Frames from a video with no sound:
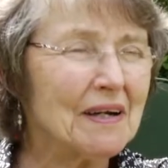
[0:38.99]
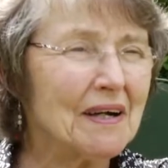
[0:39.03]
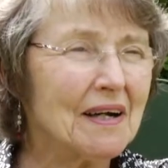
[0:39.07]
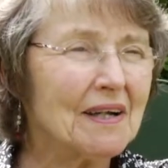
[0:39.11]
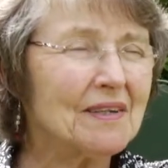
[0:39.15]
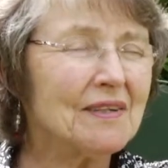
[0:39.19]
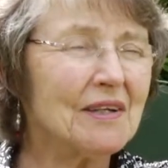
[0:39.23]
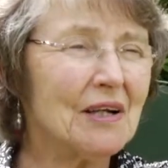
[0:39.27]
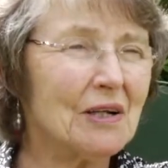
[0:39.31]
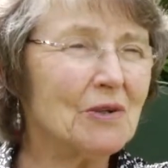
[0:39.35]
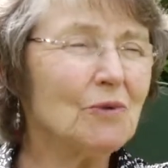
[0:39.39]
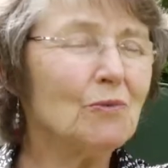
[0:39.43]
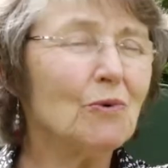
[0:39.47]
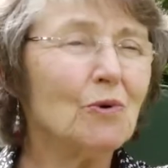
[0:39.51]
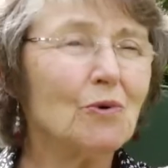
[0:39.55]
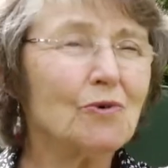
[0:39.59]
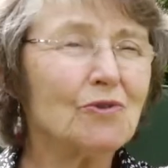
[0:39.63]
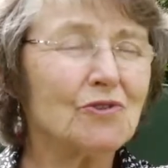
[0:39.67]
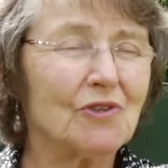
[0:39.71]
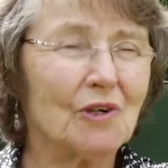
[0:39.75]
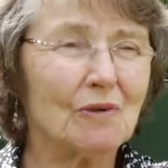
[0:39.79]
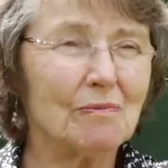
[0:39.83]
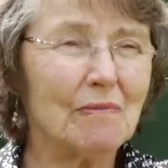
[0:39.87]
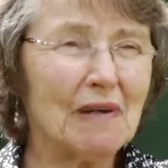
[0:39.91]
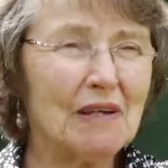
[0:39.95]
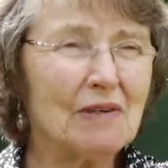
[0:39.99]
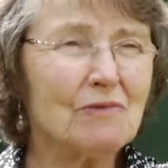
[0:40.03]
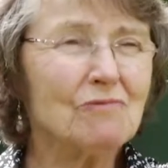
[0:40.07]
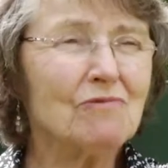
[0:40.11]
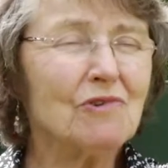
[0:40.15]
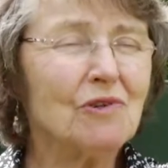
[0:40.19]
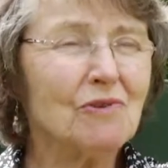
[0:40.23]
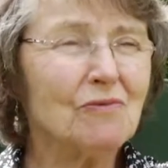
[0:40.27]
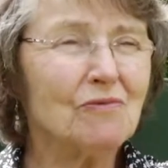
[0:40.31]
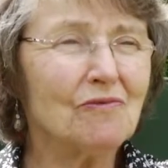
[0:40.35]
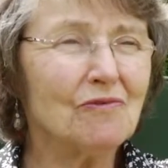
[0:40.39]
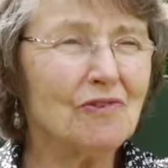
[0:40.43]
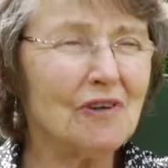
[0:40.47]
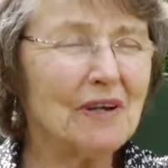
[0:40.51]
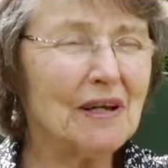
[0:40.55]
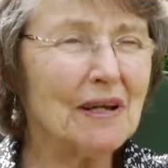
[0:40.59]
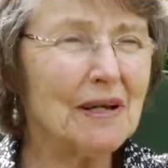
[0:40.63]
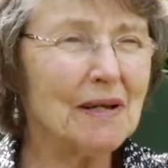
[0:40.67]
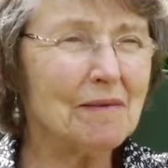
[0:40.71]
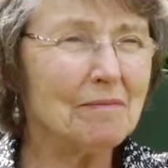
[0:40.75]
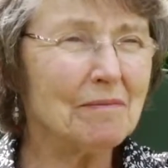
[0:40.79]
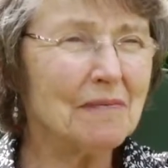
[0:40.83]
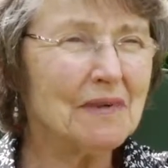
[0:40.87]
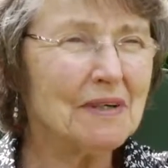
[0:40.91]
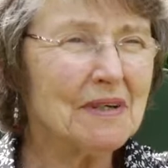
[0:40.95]
And yet you also make room for
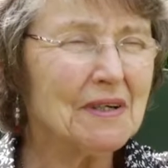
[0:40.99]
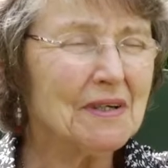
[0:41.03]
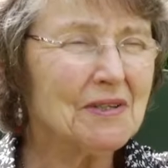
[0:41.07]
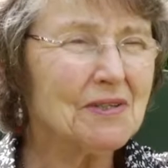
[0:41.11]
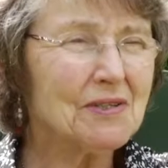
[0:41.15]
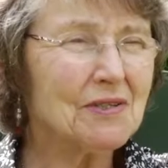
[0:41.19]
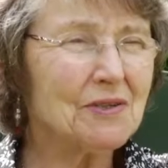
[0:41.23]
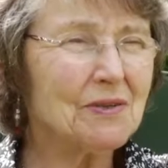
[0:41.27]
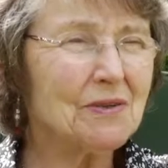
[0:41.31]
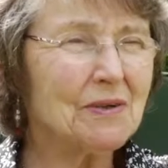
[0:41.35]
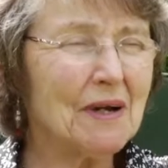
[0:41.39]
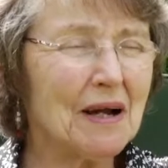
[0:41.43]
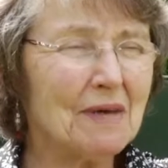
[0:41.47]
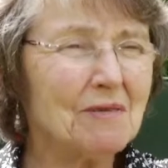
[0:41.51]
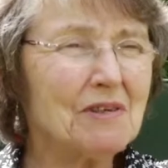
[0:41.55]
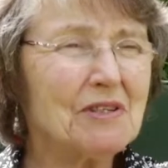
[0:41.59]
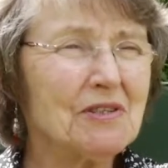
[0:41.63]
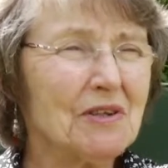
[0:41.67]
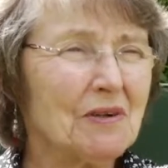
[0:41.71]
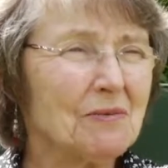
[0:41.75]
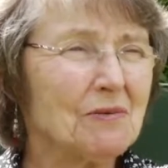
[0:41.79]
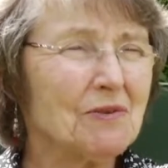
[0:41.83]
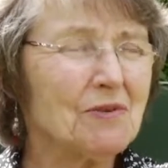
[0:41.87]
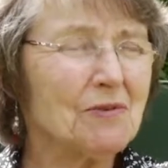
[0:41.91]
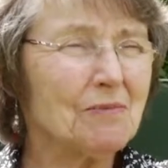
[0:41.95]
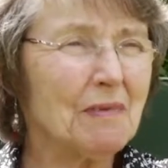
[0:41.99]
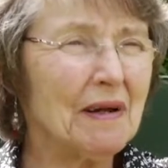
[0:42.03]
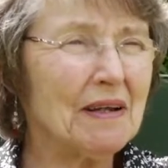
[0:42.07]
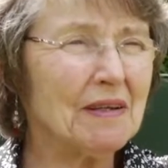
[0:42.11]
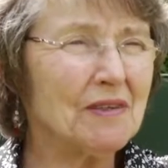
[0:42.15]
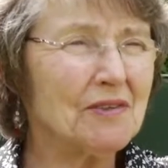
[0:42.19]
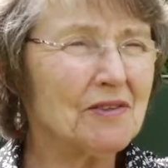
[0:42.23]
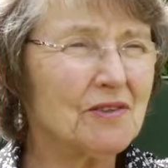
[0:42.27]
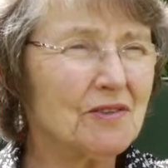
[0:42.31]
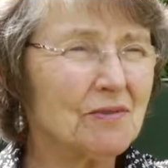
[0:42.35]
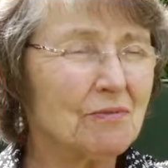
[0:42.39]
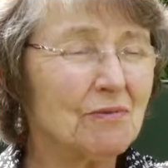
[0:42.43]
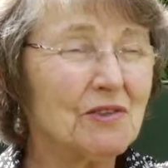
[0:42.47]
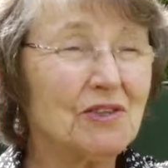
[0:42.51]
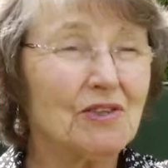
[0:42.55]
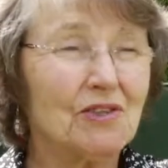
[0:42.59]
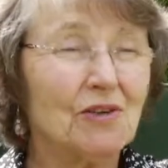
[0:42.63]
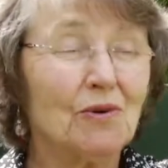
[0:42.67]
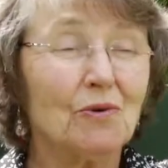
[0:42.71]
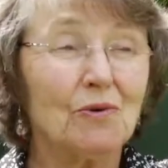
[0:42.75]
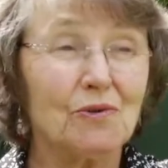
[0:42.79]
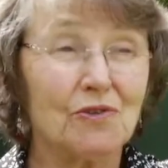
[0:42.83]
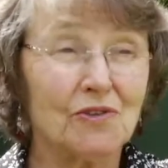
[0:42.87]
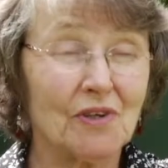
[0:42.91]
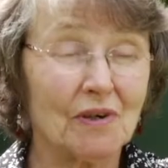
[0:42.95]
him to have his own space, which he
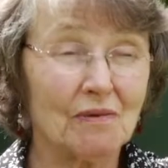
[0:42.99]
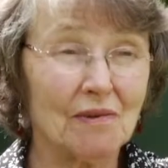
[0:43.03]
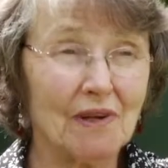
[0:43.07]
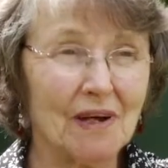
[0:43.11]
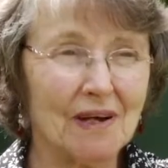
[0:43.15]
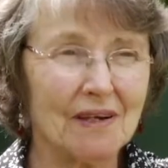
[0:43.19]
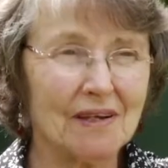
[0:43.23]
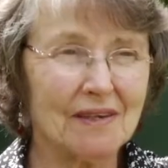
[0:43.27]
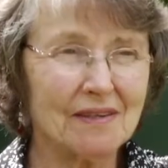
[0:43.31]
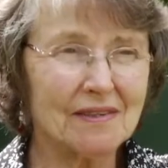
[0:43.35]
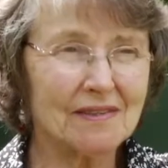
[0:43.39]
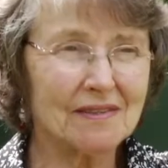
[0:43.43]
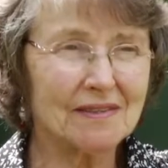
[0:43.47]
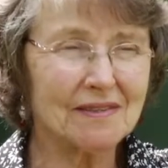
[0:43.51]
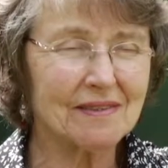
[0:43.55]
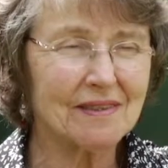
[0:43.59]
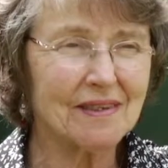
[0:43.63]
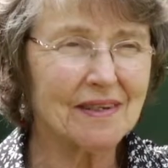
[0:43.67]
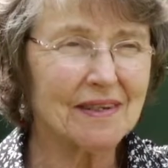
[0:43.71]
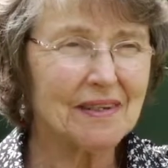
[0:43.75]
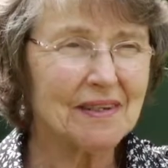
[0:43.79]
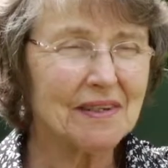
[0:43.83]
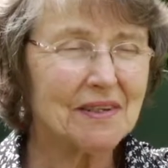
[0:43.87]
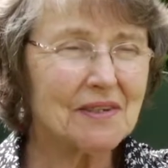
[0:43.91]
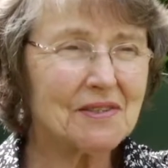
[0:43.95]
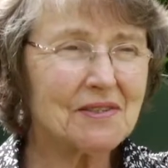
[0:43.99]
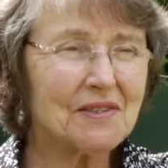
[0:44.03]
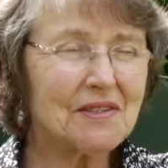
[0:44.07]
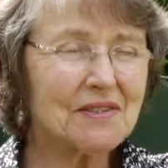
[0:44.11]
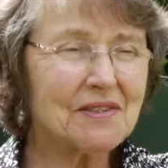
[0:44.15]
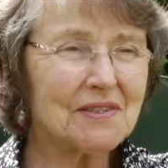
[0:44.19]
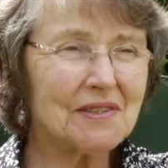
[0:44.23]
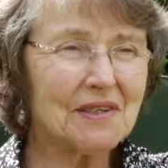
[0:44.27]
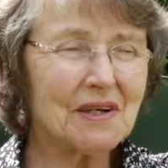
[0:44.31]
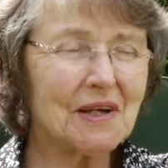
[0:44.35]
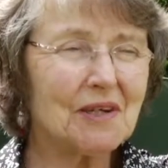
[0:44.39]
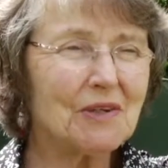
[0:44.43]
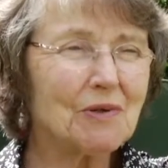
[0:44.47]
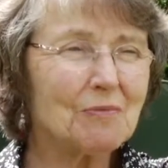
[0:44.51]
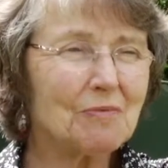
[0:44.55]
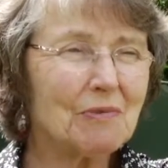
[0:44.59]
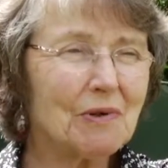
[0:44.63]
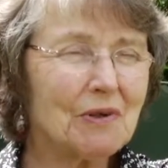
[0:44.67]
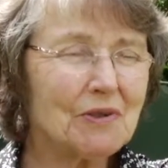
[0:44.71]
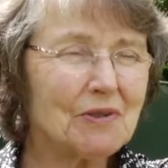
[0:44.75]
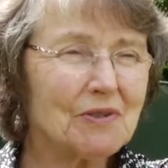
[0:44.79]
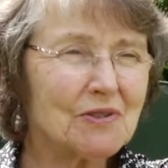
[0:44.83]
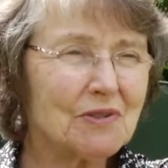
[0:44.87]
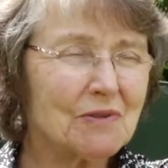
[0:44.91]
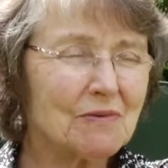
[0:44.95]
also likes, because he's the kind of
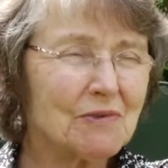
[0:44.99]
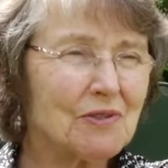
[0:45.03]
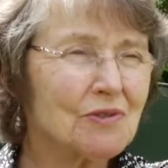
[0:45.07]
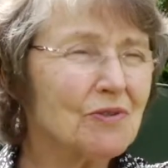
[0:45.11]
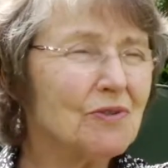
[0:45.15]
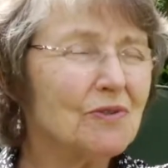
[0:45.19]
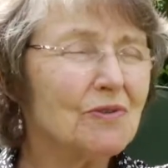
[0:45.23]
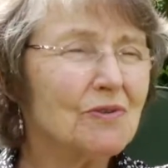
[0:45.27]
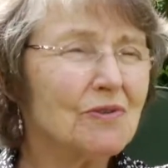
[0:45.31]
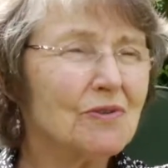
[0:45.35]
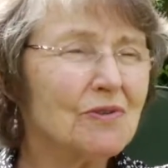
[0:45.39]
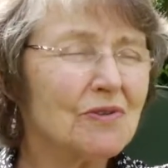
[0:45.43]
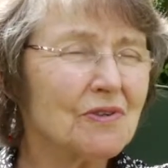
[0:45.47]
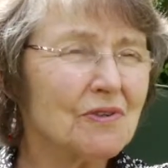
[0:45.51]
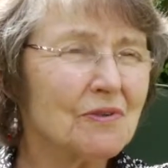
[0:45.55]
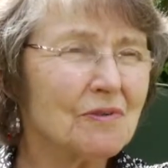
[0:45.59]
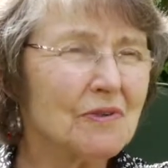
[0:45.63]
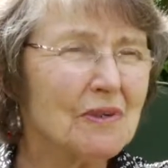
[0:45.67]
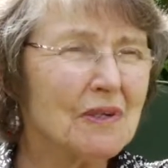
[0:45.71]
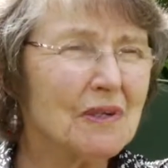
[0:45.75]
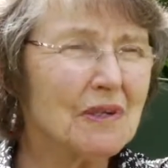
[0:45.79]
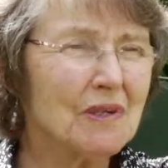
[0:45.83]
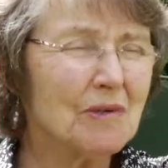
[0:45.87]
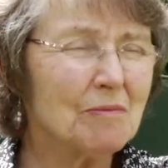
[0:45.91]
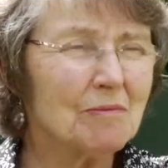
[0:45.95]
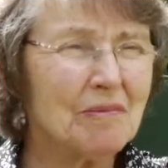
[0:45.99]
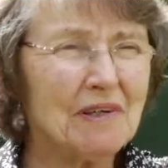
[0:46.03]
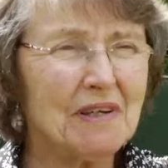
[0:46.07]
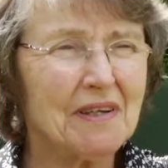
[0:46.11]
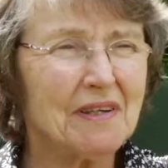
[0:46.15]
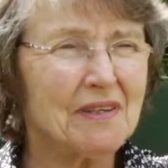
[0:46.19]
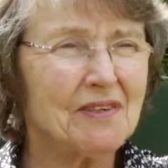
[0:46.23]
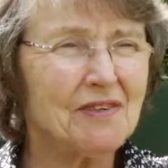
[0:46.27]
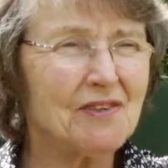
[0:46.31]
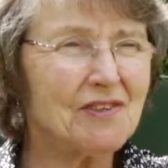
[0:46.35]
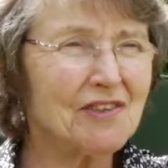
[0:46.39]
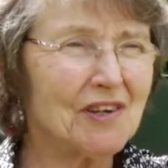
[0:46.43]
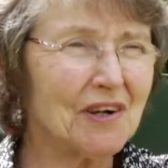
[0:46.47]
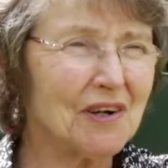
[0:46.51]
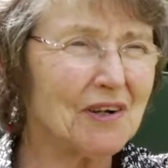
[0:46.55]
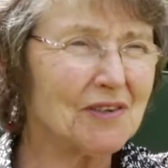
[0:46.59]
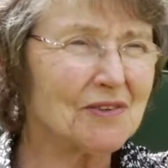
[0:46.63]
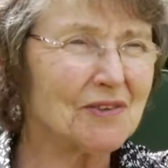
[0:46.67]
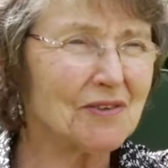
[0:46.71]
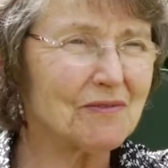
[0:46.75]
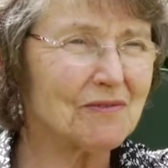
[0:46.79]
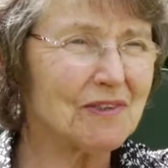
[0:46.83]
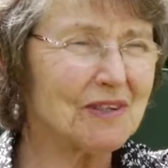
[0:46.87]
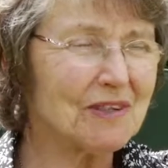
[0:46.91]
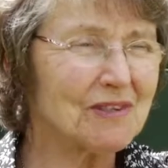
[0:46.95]
person who was used to being in
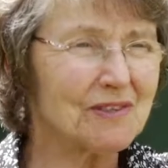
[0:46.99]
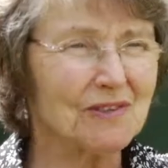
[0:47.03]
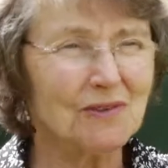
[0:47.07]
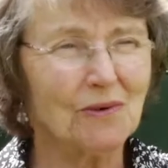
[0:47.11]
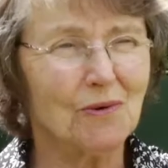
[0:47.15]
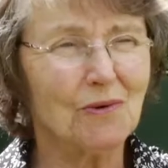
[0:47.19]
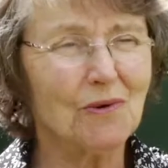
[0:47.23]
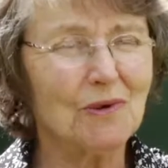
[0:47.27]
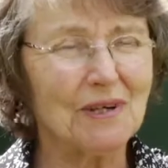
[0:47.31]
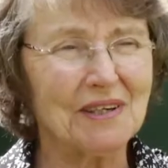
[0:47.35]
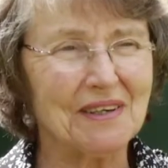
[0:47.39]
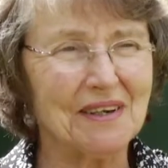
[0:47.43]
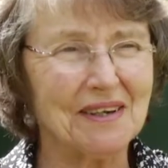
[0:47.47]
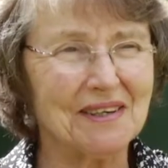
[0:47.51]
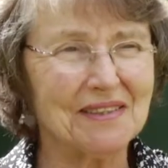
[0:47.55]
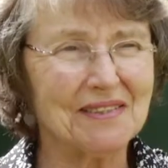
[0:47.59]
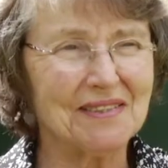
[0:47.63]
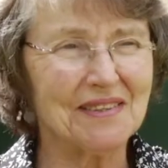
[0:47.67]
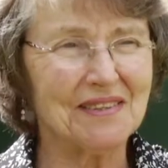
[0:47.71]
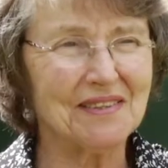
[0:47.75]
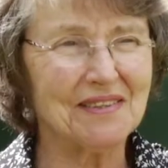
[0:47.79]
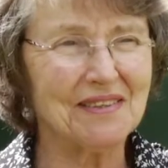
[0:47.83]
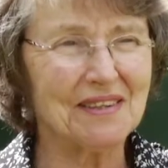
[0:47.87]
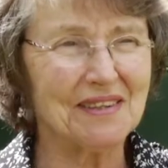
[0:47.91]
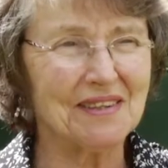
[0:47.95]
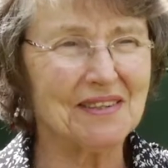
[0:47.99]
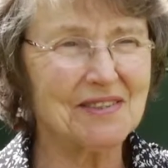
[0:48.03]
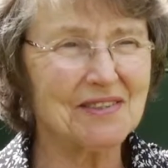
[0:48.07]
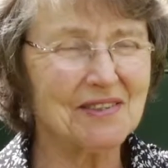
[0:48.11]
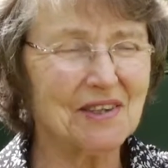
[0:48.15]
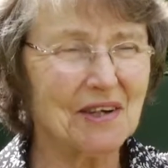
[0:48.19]
charge of things and organising things.